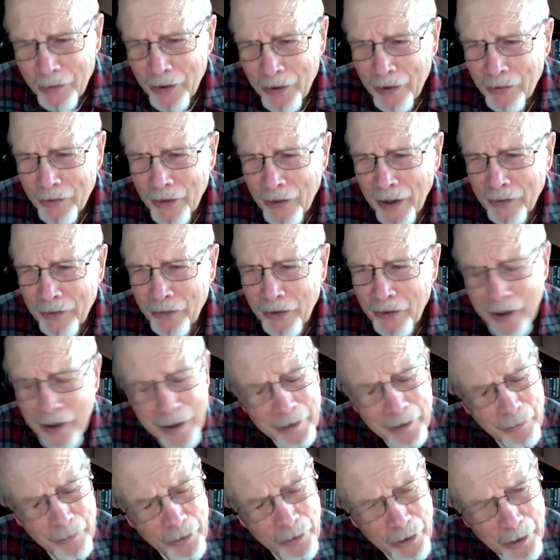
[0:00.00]
think that's
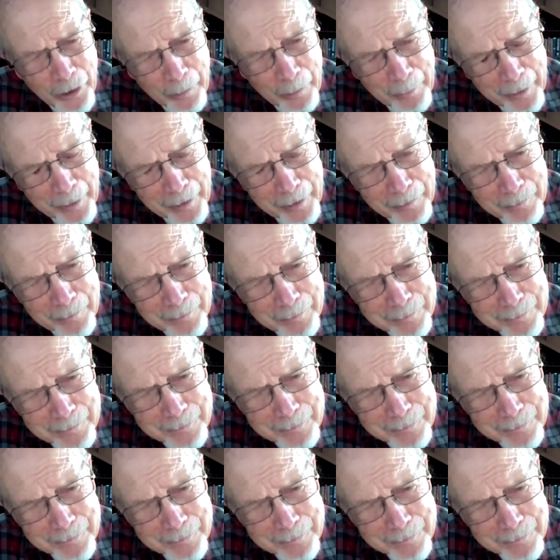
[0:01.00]
the end of therapy.